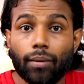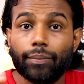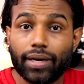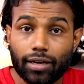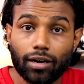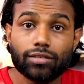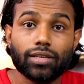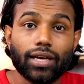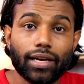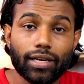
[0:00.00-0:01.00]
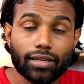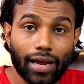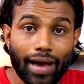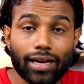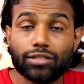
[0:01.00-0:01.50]
because it
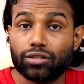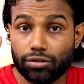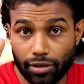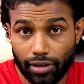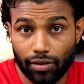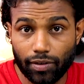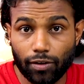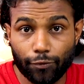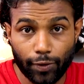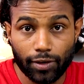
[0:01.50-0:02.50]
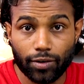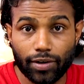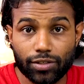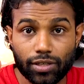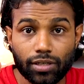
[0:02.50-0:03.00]
has 3-level
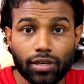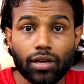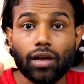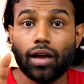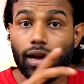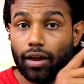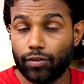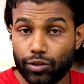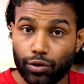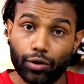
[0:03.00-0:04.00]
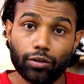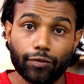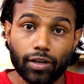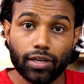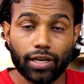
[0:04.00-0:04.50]
filtration, and I will show you the
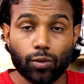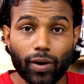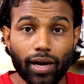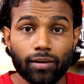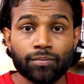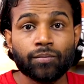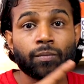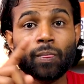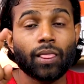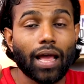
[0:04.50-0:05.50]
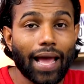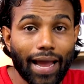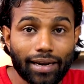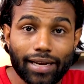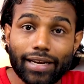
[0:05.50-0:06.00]
filter in a while,
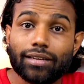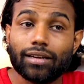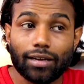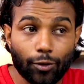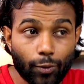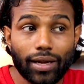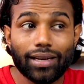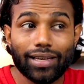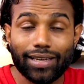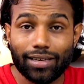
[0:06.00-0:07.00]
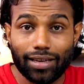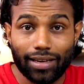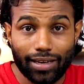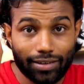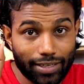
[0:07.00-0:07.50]
and it really
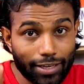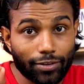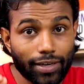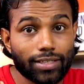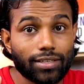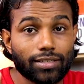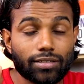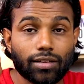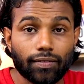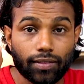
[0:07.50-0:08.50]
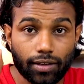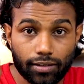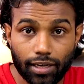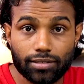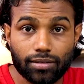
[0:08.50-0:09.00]
decreases the
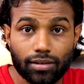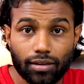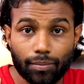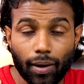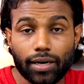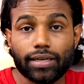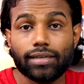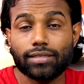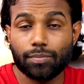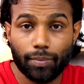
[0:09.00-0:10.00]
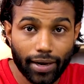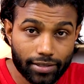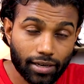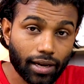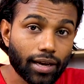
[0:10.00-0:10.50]
dust particles by
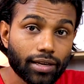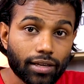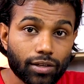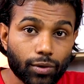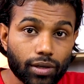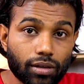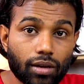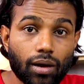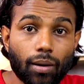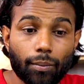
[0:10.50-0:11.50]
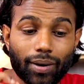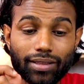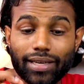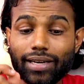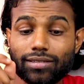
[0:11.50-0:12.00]
sucking it into it.
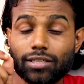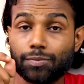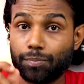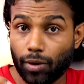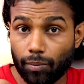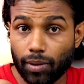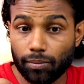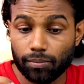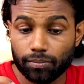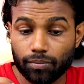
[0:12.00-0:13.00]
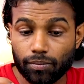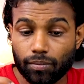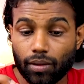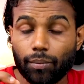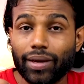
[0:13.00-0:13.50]
But there is this problem,
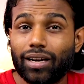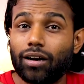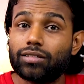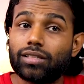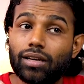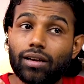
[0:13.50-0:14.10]
because